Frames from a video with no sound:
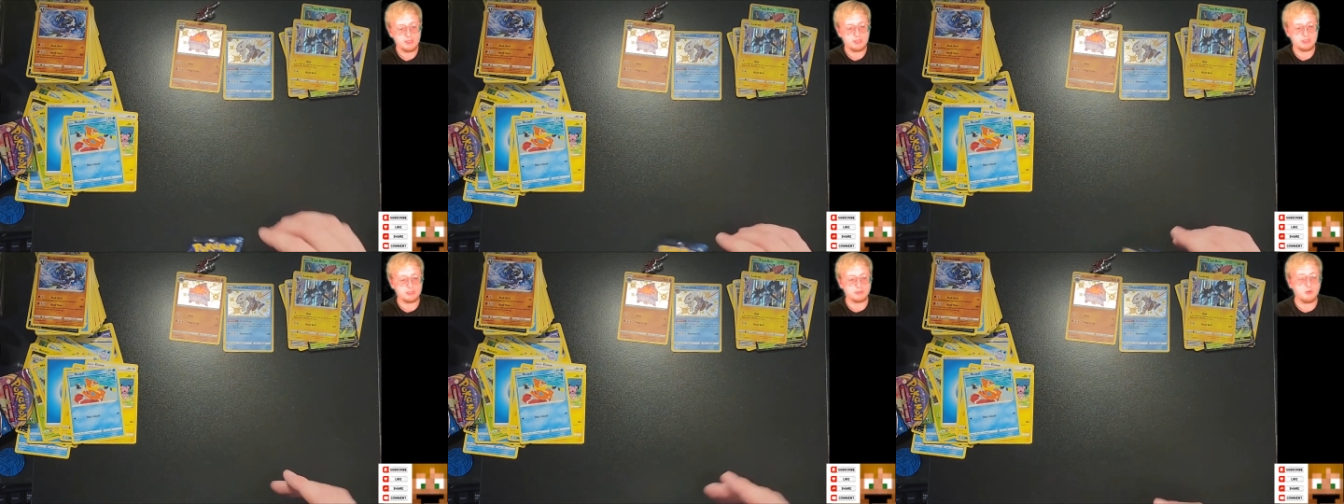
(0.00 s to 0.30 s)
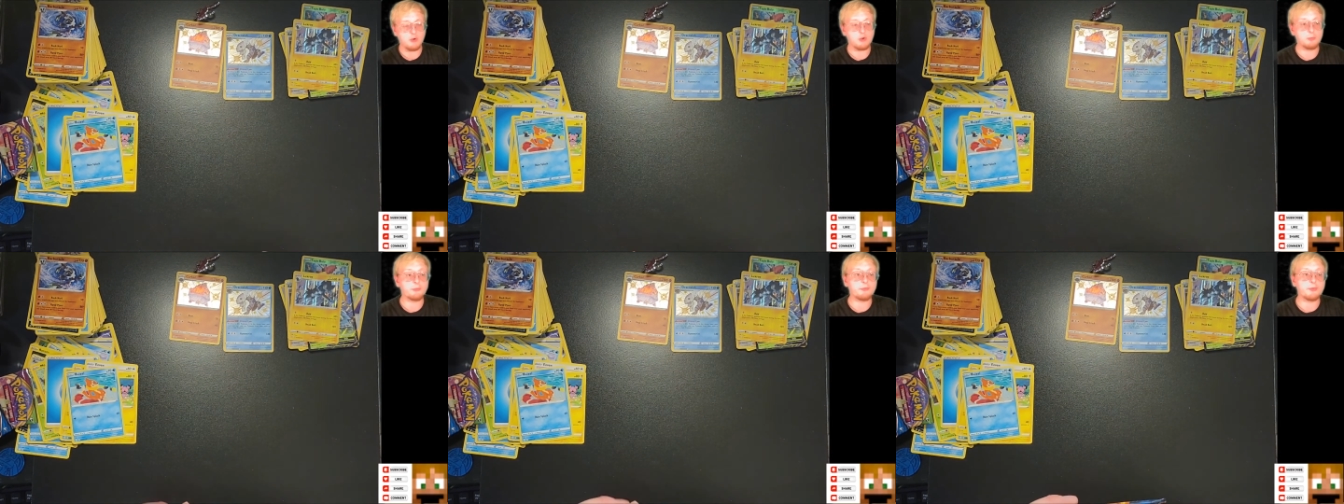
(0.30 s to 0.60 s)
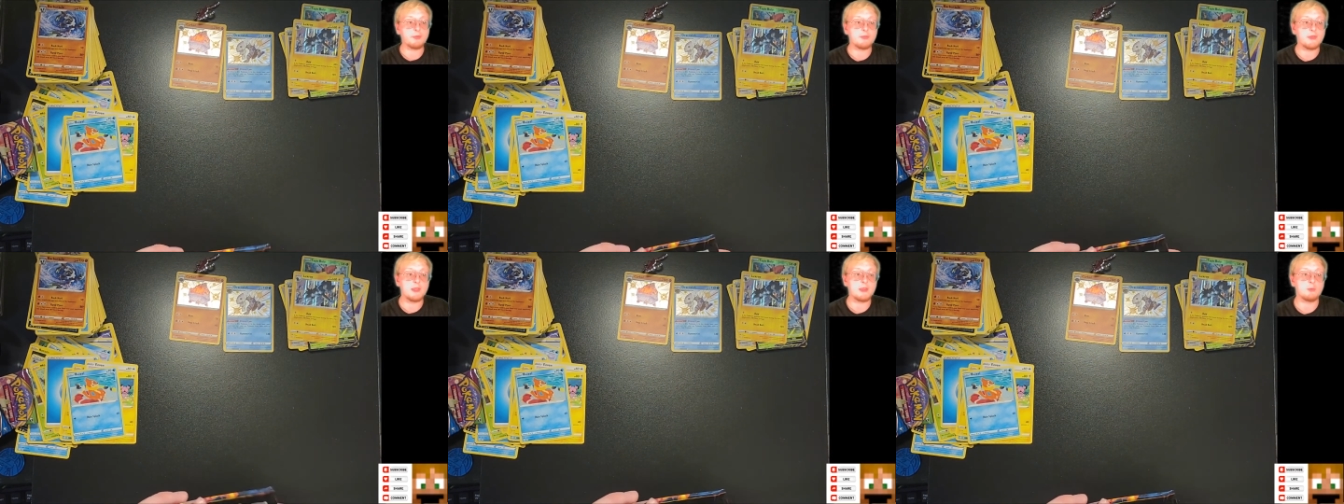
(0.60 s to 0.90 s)
in hopes
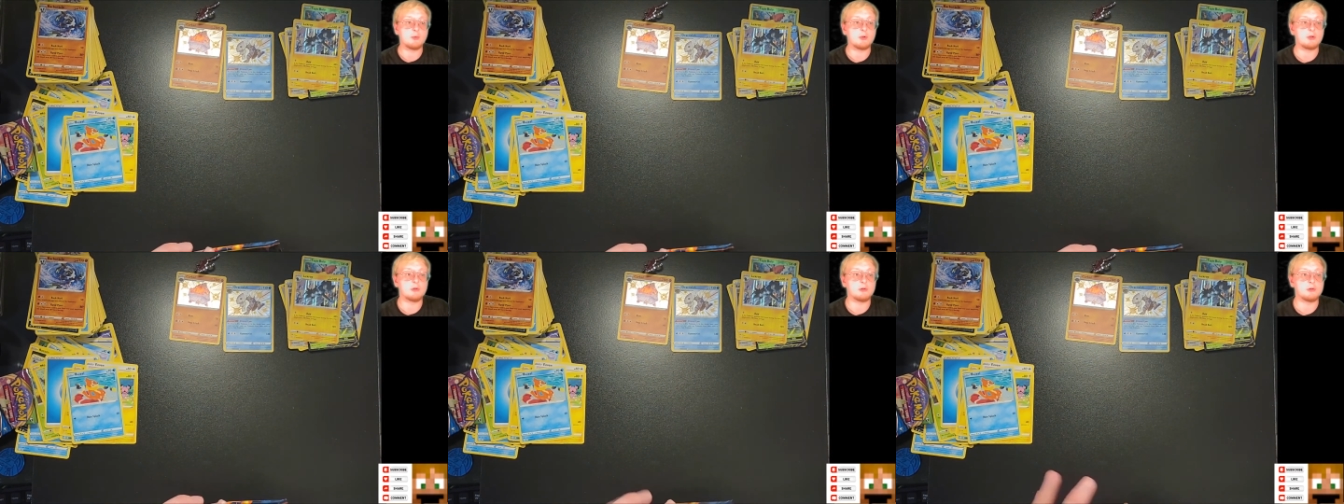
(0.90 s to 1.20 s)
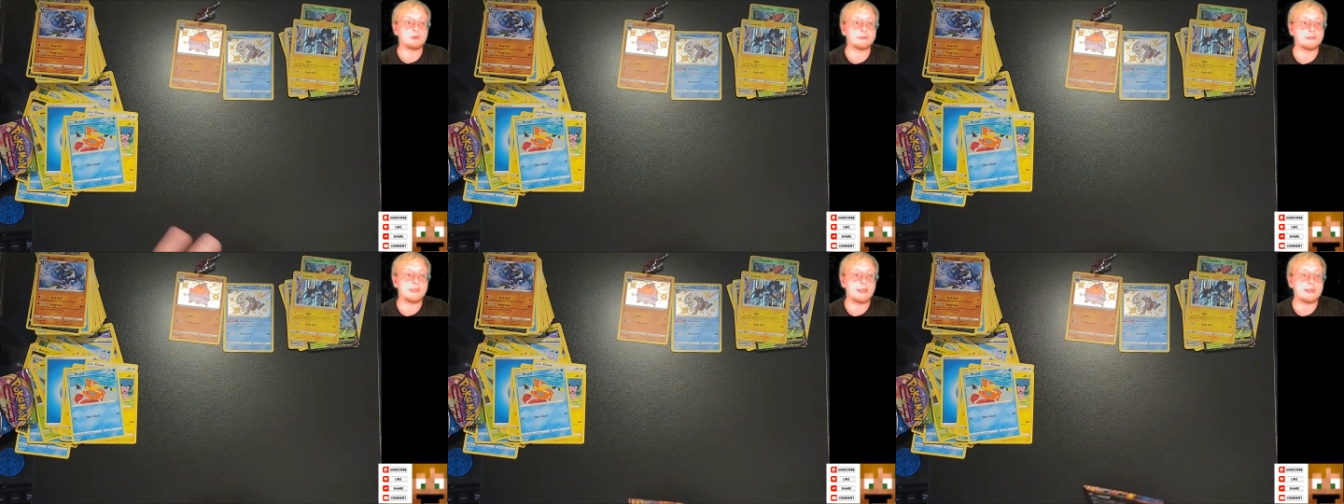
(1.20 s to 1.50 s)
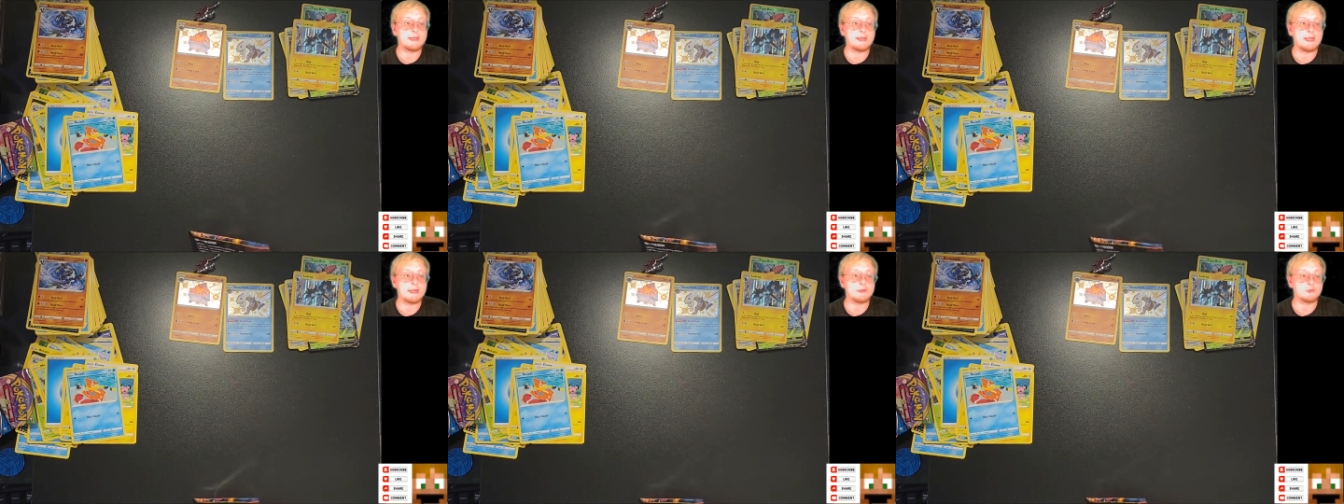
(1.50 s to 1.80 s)
that they will
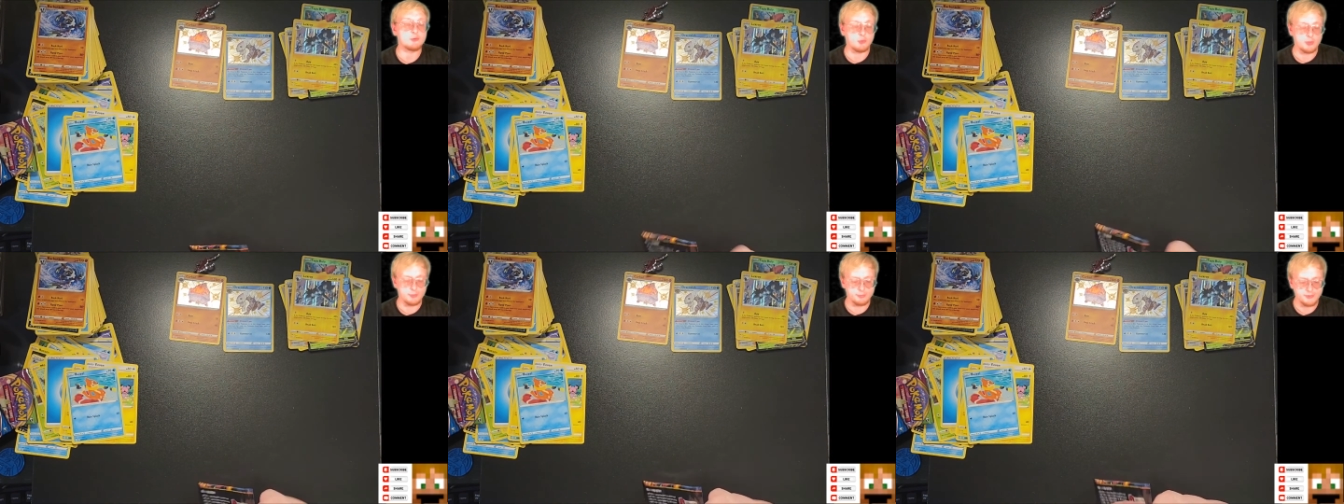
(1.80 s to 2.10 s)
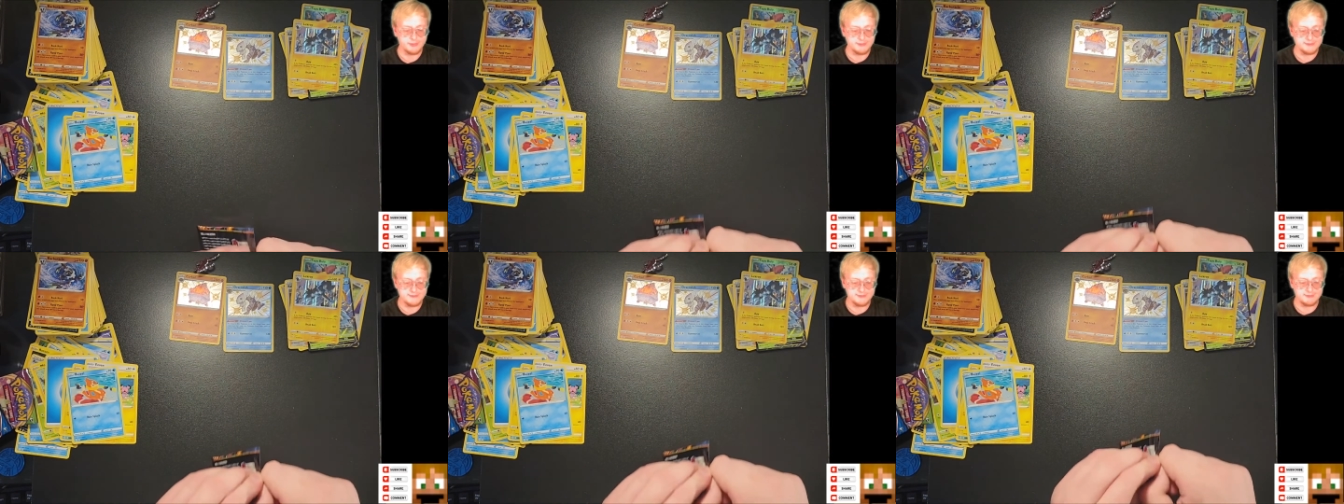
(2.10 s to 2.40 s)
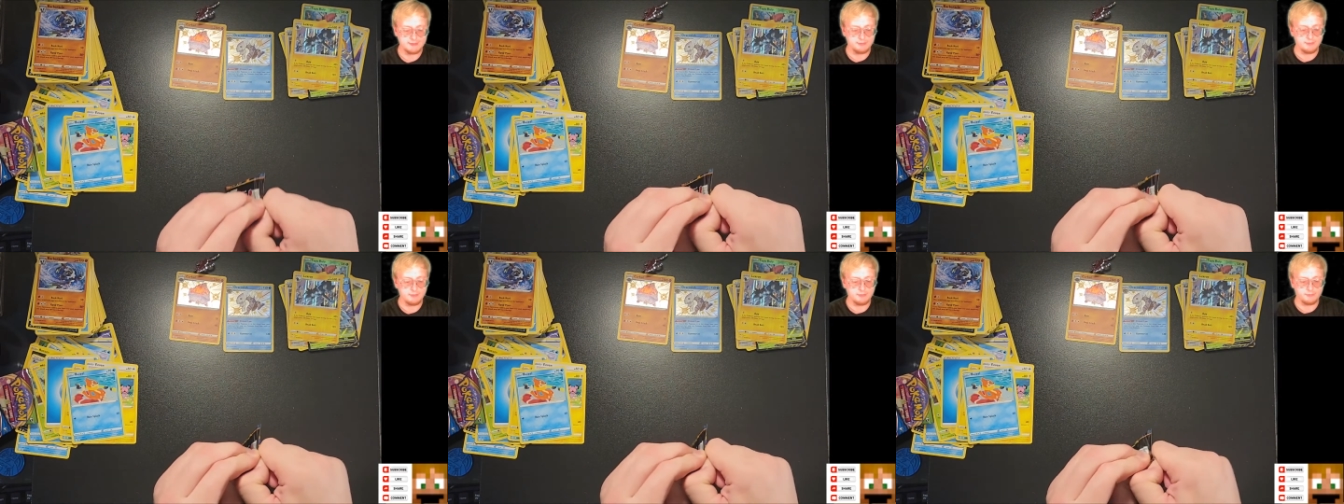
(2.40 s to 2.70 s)
get a
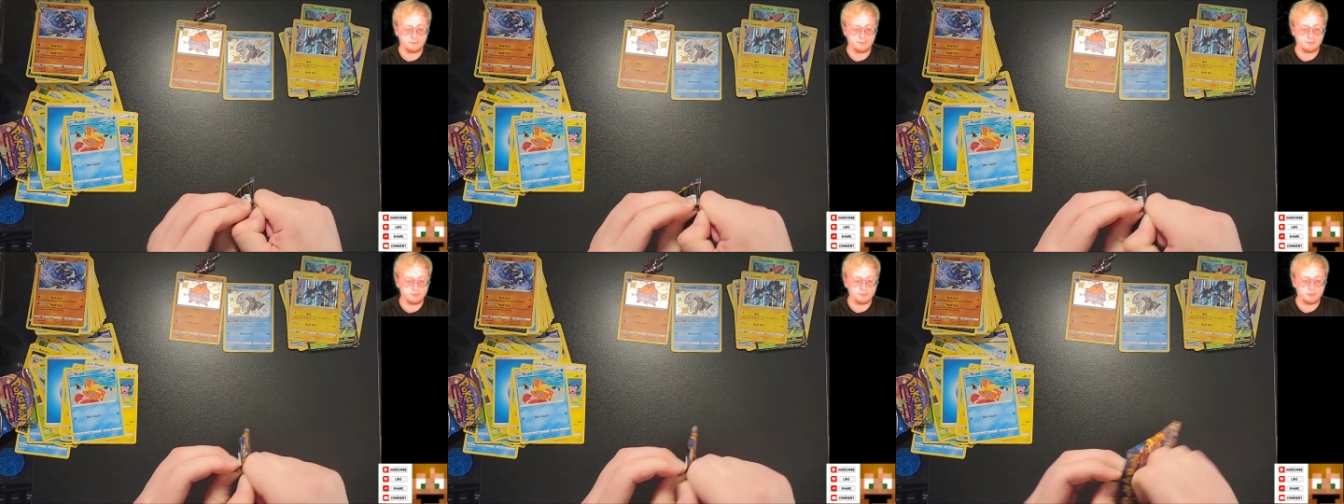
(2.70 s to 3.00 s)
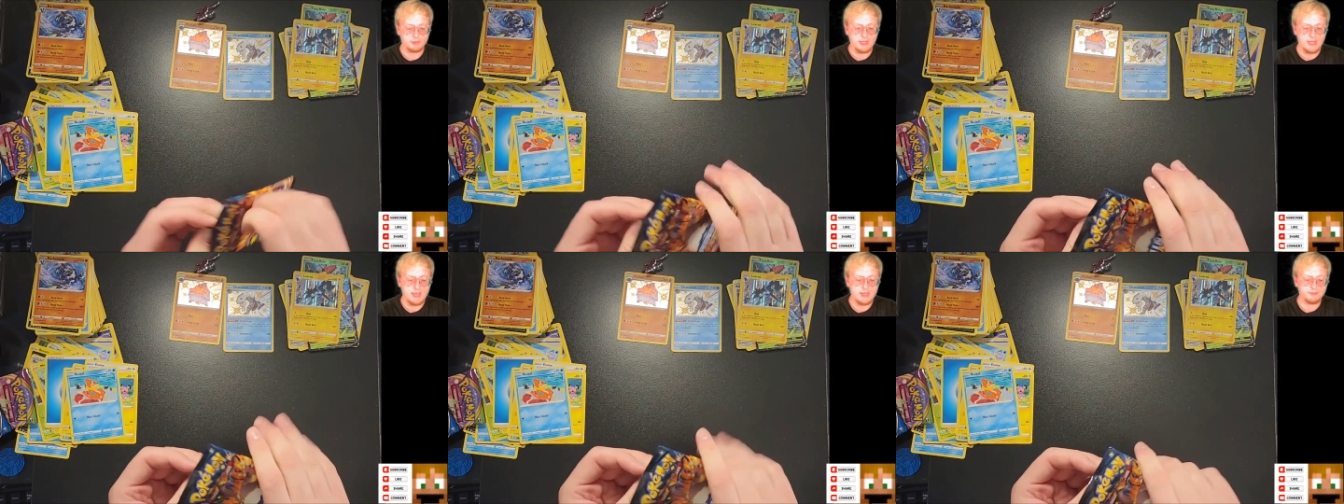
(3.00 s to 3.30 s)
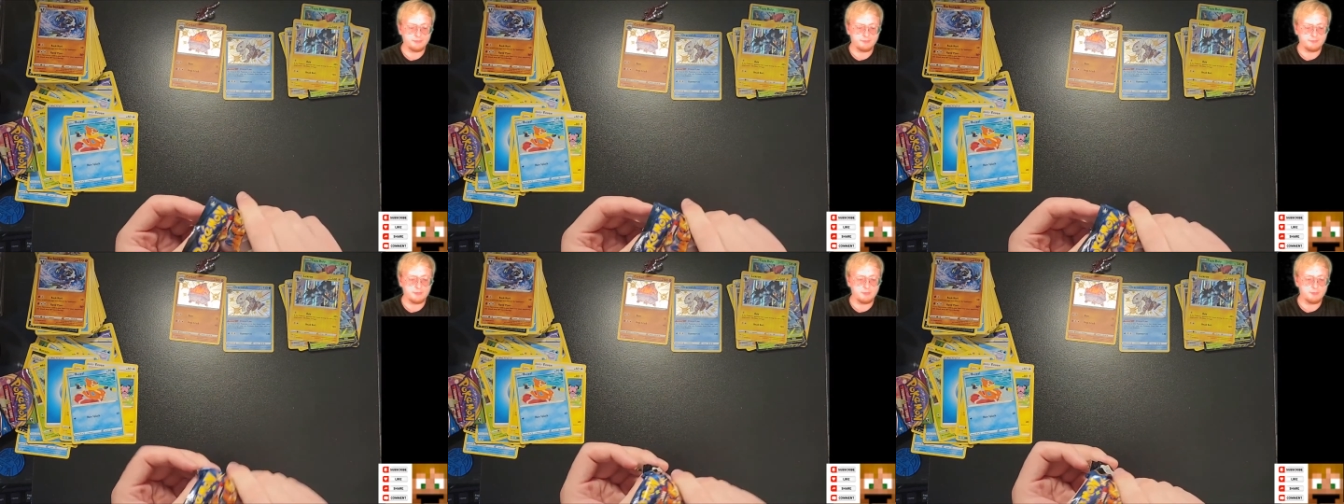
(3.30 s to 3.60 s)
triplet in this
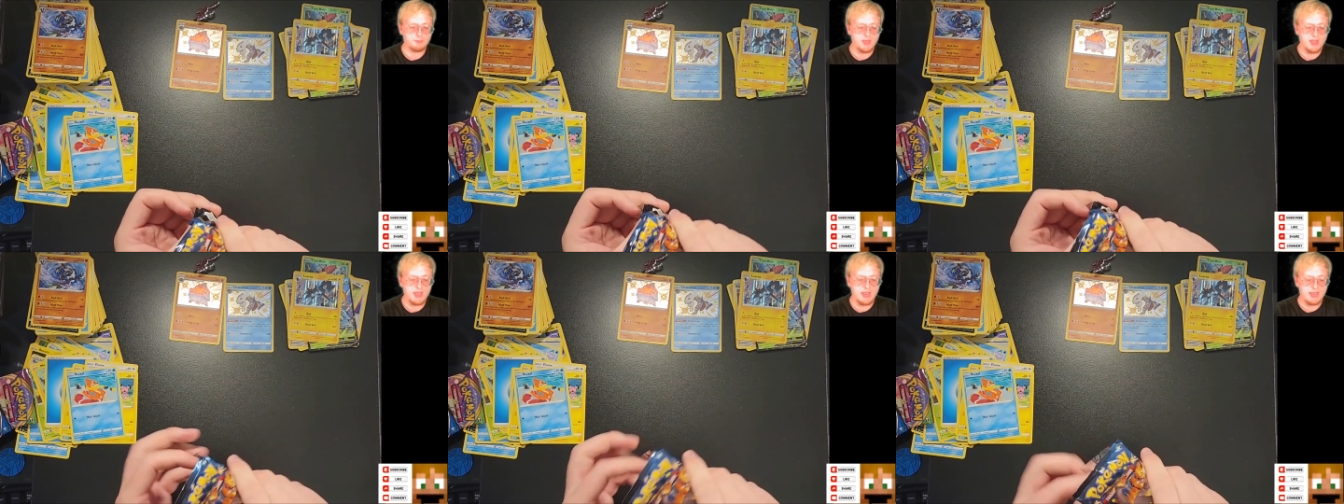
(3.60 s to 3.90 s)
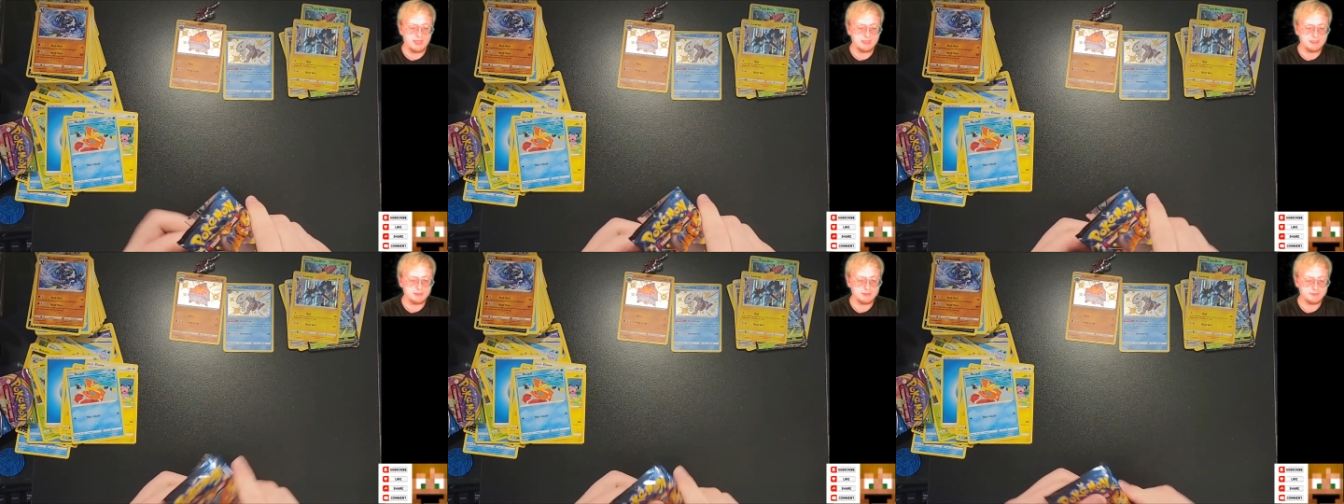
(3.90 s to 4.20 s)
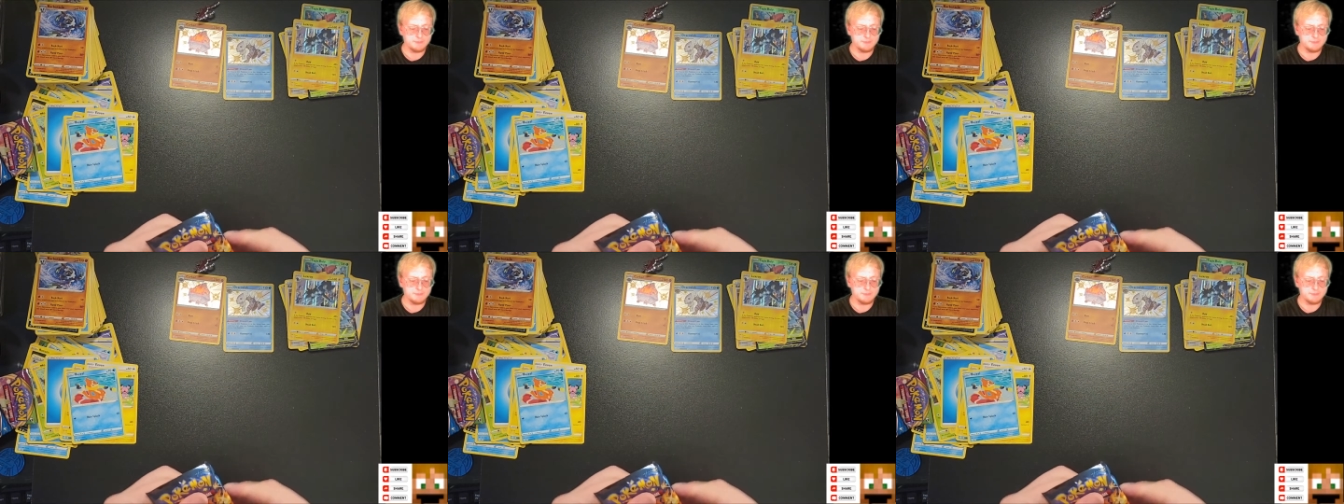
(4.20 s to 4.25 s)
last pack.